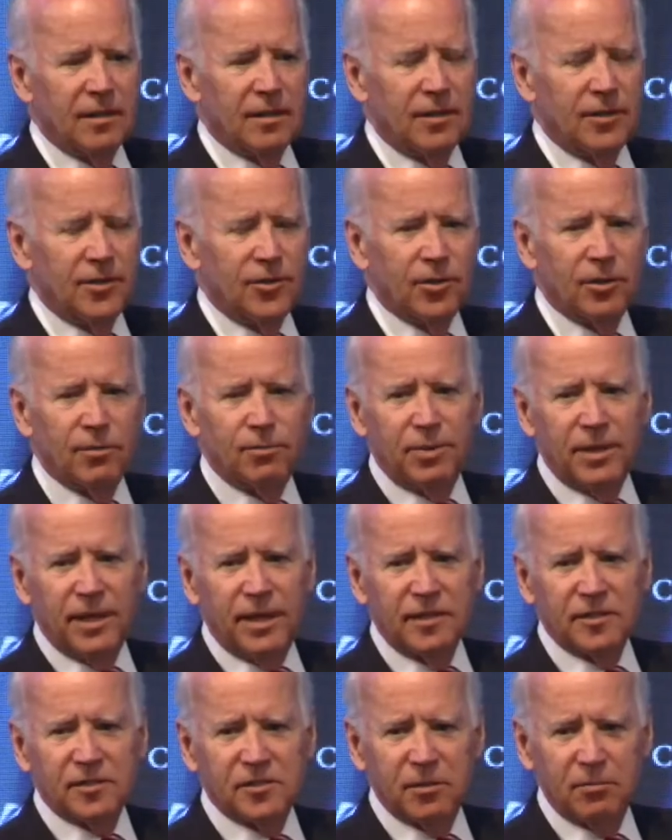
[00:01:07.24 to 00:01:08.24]

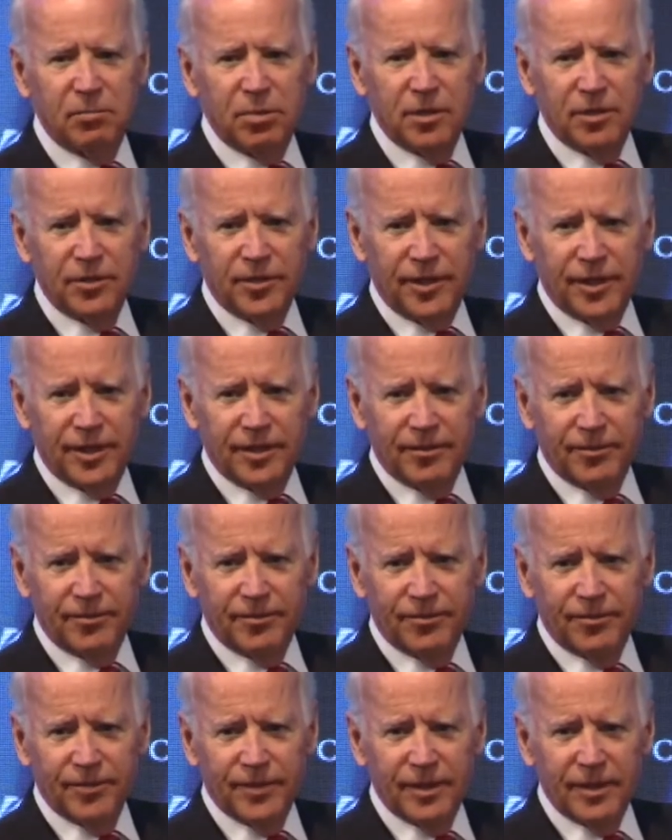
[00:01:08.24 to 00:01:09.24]
European stability
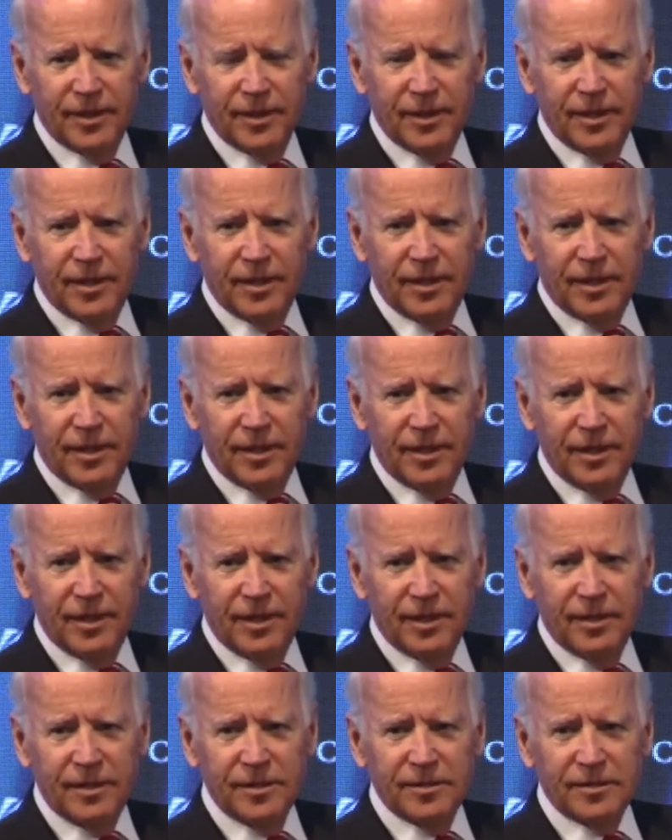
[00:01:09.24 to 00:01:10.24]

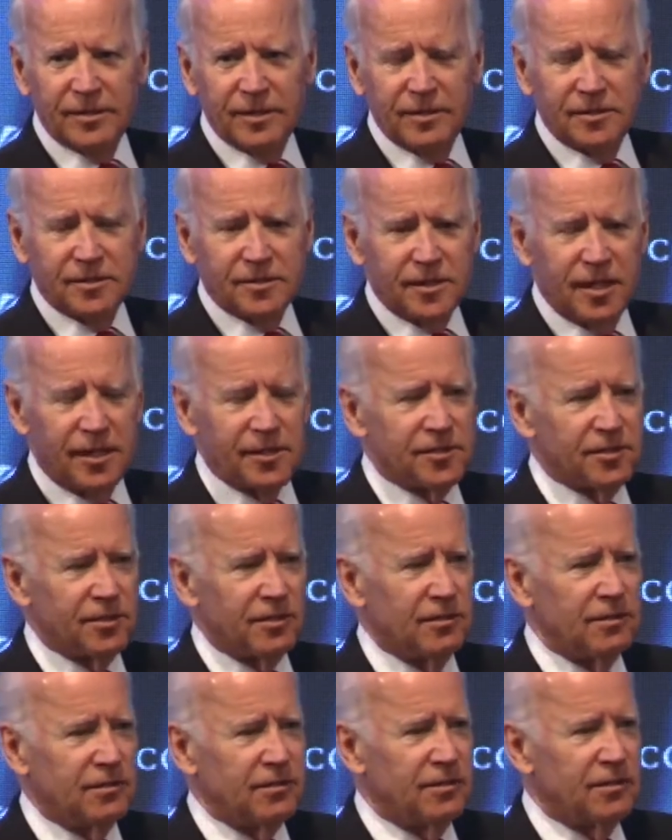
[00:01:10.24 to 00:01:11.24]
is
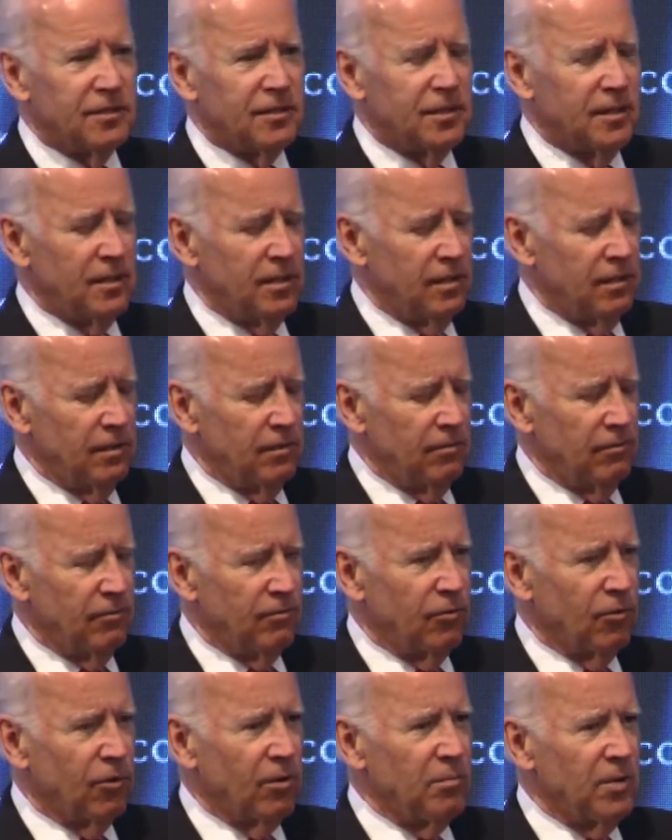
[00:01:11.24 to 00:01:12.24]
essential
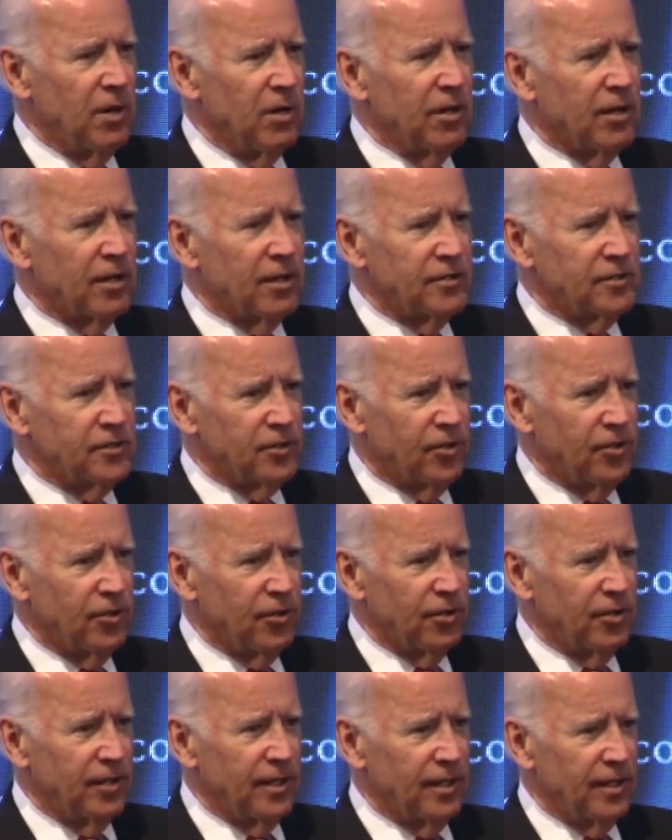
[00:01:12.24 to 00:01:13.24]
for American
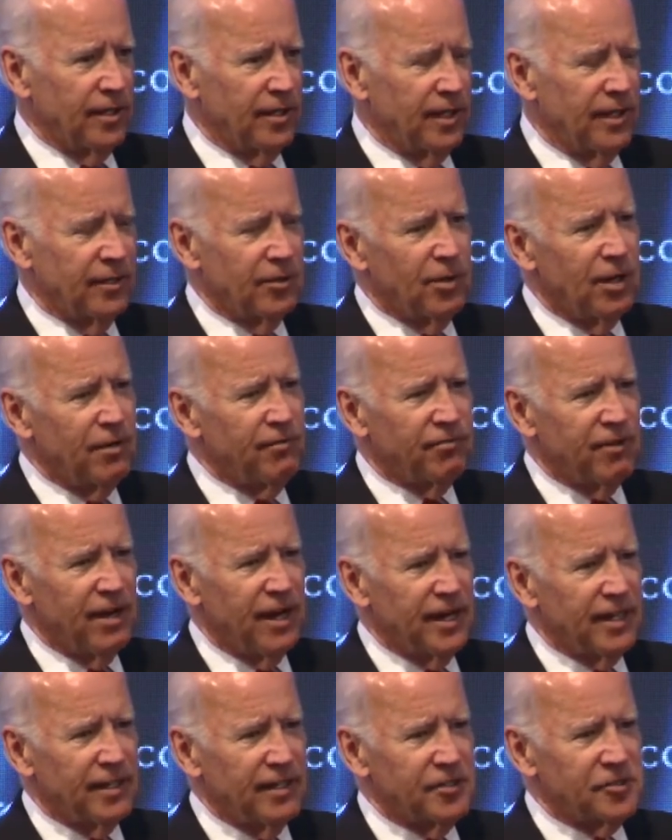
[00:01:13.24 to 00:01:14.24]
security. And quite
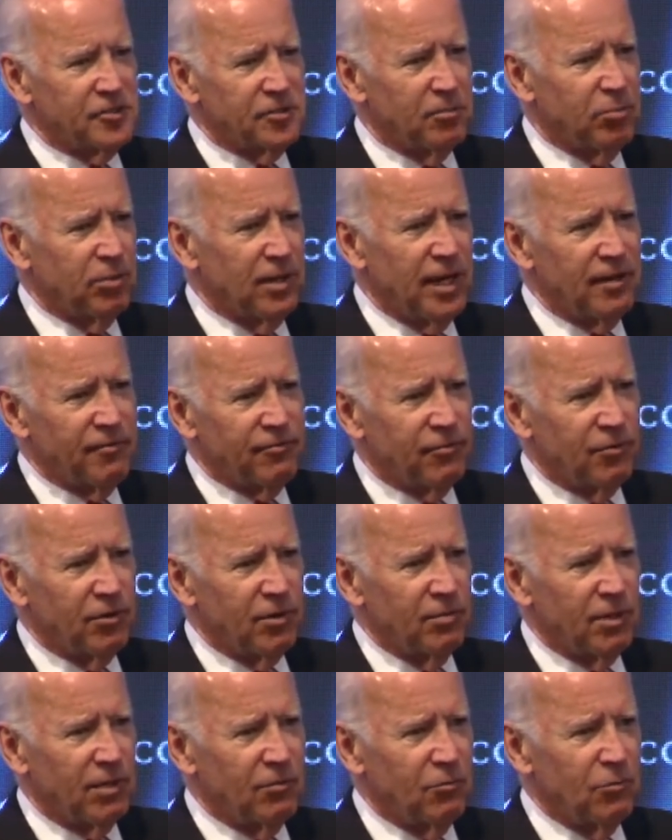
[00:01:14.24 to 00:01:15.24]
frankly, it's the
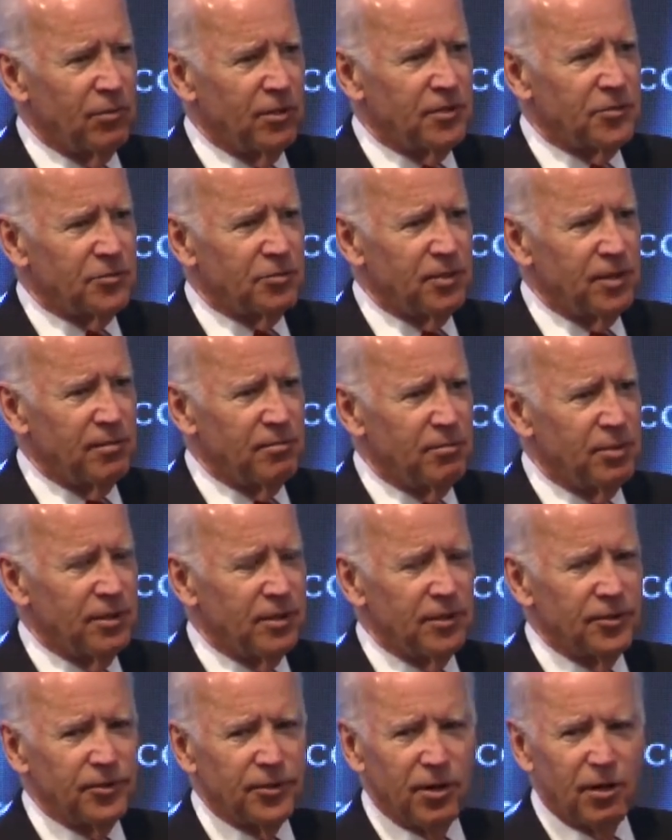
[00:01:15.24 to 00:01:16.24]
platform on which we
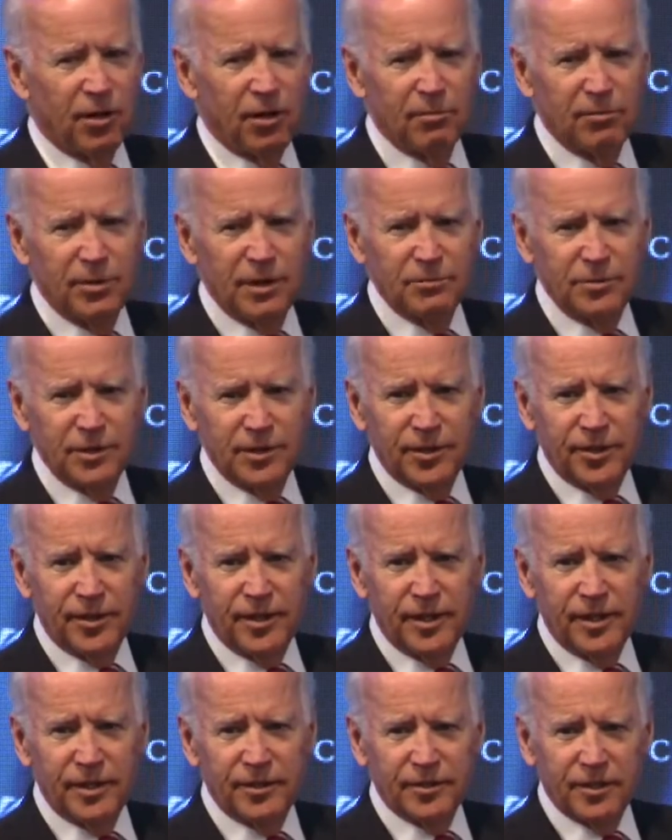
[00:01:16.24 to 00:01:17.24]
build our
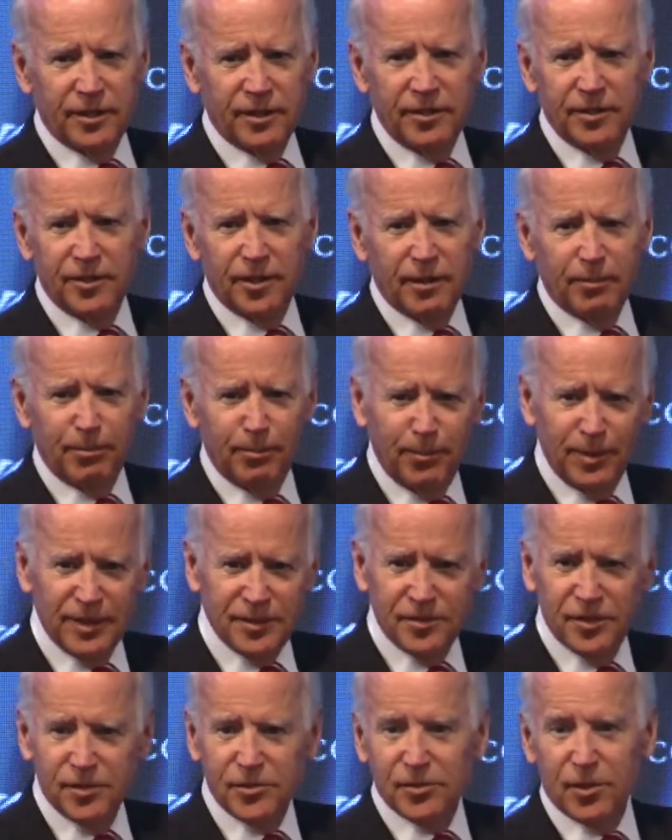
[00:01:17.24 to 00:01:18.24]
ability to conduct
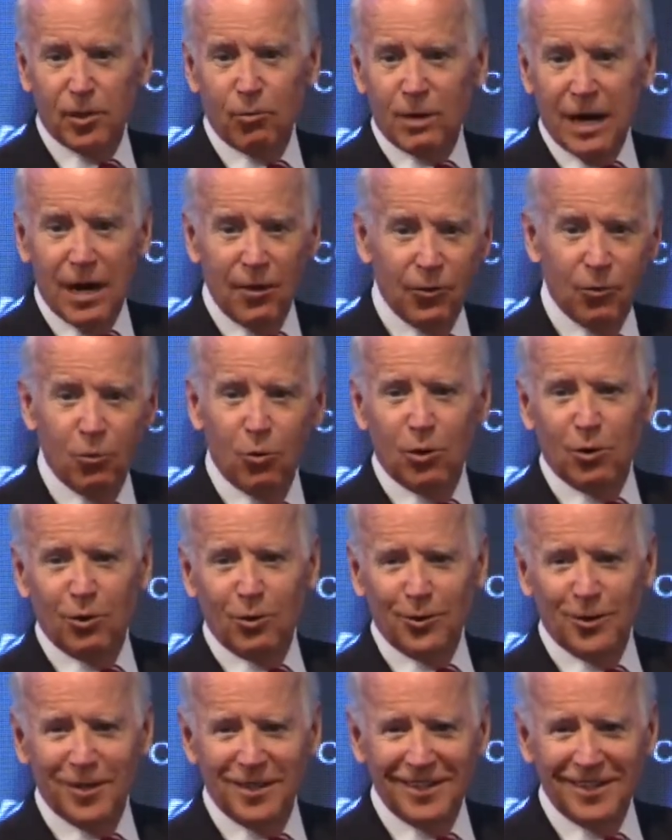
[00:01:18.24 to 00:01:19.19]
business around the world.